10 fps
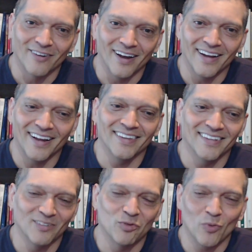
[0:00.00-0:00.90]
right? And
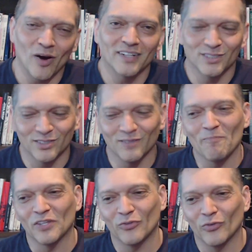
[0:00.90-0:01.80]
then if you watch
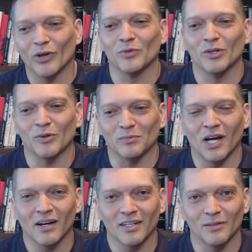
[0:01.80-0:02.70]
this film, you know what I'm
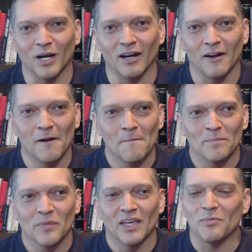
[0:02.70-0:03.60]
talking about.
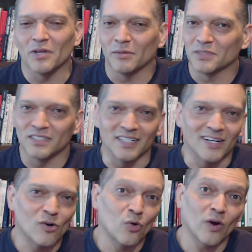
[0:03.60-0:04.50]
It becomes this
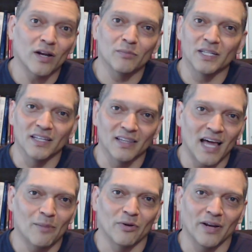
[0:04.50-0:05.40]
incredibly
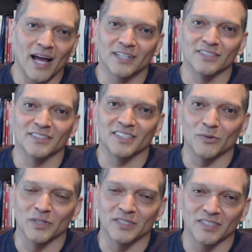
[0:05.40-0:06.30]
elaborate action
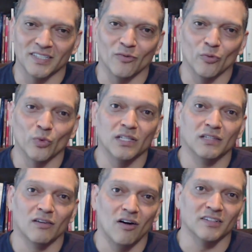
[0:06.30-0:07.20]
sequence in a really
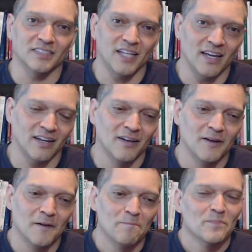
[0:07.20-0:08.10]
long take.
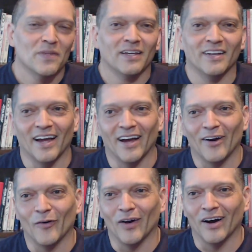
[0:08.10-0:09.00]

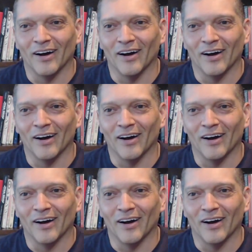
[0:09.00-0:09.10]
Now,